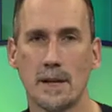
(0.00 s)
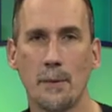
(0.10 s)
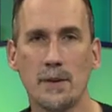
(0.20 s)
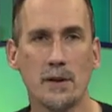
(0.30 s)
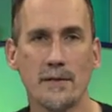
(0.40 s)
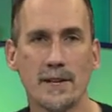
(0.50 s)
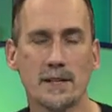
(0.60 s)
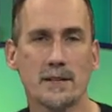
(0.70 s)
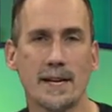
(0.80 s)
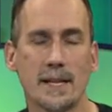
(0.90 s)
And we don't even
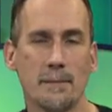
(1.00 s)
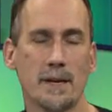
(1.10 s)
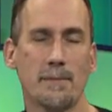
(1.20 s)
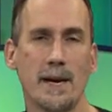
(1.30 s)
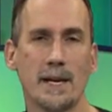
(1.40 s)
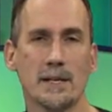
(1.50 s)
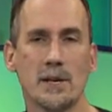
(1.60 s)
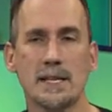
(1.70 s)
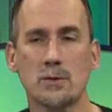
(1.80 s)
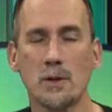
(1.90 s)
understand the Big Bang.
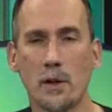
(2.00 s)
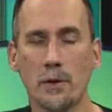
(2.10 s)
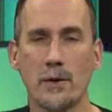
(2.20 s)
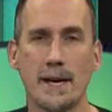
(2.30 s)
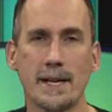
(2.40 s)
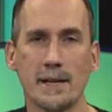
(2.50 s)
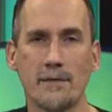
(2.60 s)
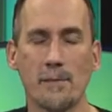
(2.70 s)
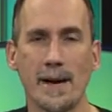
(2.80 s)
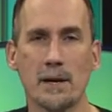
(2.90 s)
So I just wanted to throw that in there
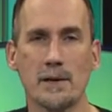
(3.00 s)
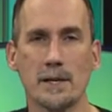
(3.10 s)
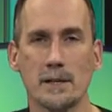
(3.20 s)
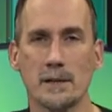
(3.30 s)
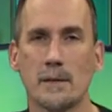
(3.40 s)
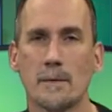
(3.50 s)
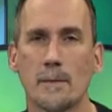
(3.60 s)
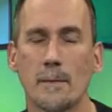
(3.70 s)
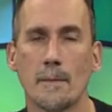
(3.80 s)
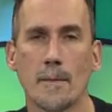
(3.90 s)
for background.
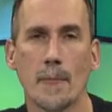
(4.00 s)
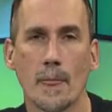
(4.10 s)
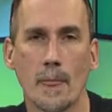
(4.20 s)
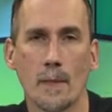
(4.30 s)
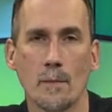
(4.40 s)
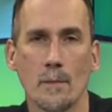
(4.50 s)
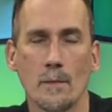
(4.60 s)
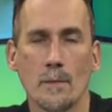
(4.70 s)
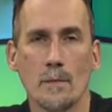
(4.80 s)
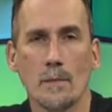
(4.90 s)
Yeah, but again,
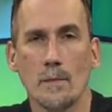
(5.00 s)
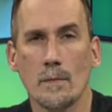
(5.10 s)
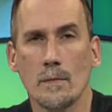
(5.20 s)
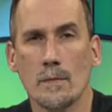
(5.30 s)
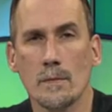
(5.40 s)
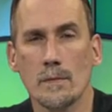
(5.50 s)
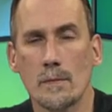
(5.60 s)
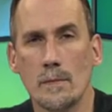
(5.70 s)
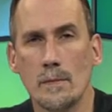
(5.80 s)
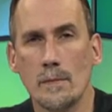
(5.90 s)
remember,
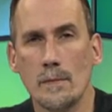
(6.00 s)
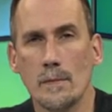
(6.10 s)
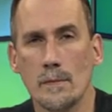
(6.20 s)
the